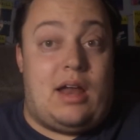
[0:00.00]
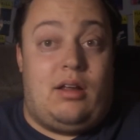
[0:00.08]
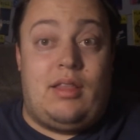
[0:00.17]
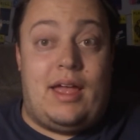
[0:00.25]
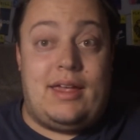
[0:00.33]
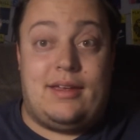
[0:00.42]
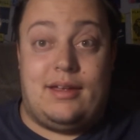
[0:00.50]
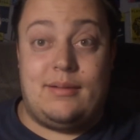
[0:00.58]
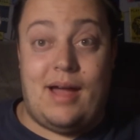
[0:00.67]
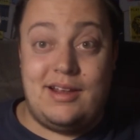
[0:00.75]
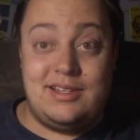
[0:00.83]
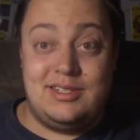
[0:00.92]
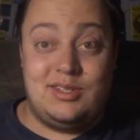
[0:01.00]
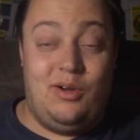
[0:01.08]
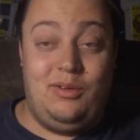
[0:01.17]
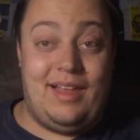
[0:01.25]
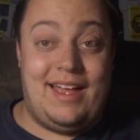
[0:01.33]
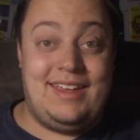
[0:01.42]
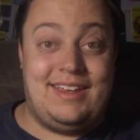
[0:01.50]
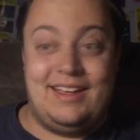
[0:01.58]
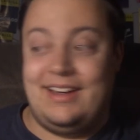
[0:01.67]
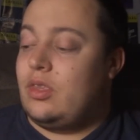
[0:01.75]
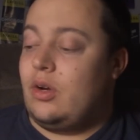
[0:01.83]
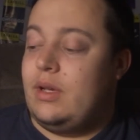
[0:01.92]
I don't like it. I just don't like
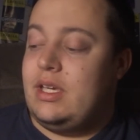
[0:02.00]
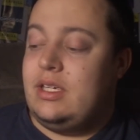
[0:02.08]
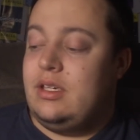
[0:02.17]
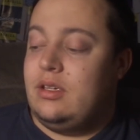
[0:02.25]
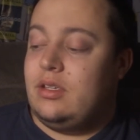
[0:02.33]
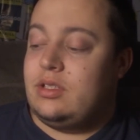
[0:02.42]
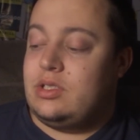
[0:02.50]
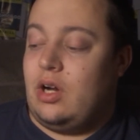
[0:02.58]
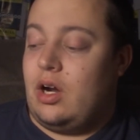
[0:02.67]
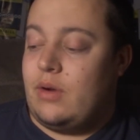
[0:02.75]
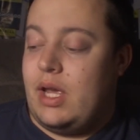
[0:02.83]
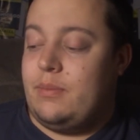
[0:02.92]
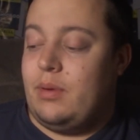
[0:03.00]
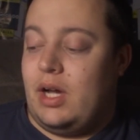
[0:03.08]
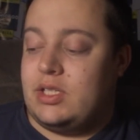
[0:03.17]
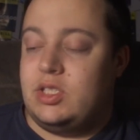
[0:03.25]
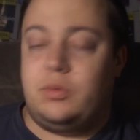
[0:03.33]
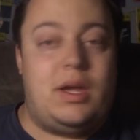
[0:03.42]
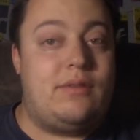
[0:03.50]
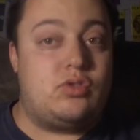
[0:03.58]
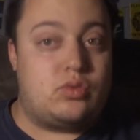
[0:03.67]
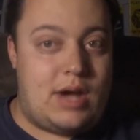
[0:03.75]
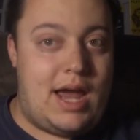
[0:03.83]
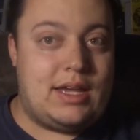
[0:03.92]
it. 3-star raid bosses, we have
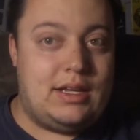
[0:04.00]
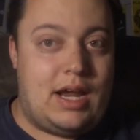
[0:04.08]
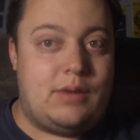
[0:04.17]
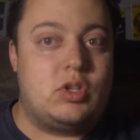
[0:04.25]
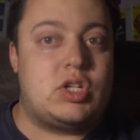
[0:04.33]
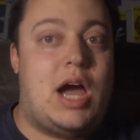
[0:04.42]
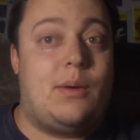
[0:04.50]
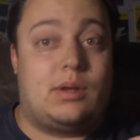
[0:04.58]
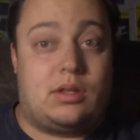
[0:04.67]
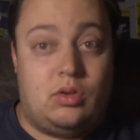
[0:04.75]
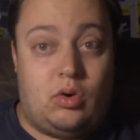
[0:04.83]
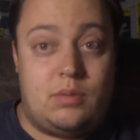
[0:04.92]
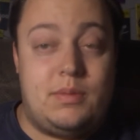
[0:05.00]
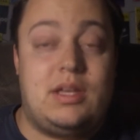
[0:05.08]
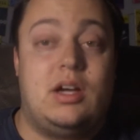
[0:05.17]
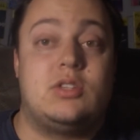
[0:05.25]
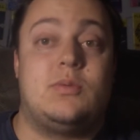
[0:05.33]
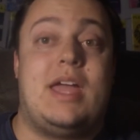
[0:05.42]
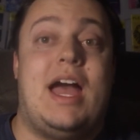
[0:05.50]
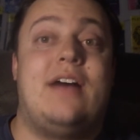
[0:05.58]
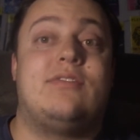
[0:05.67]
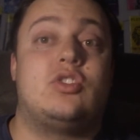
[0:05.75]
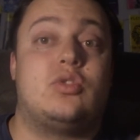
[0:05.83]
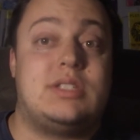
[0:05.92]
Dragonite, which I would ignore because we
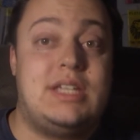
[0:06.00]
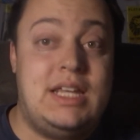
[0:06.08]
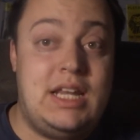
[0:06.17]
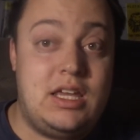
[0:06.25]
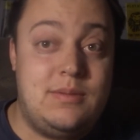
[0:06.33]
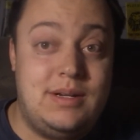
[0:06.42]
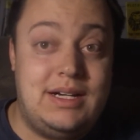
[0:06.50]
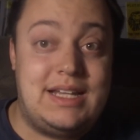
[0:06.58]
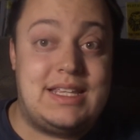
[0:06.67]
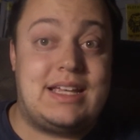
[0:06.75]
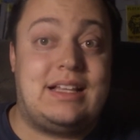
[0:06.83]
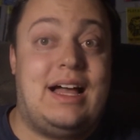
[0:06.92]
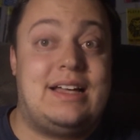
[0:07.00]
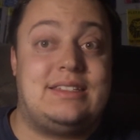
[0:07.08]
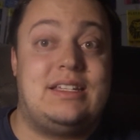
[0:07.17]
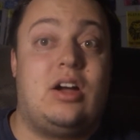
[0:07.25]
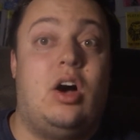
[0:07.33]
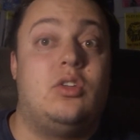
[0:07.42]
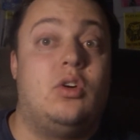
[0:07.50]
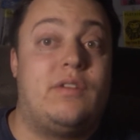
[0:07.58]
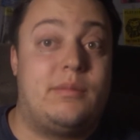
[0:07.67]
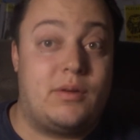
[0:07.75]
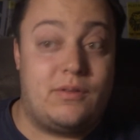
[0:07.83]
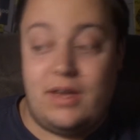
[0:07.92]
have the Dratini Community Day Classic on
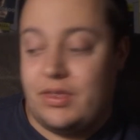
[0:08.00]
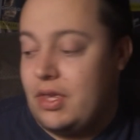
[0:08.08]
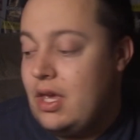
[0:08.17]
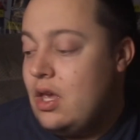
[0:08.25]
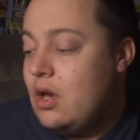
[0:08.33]
November 5th.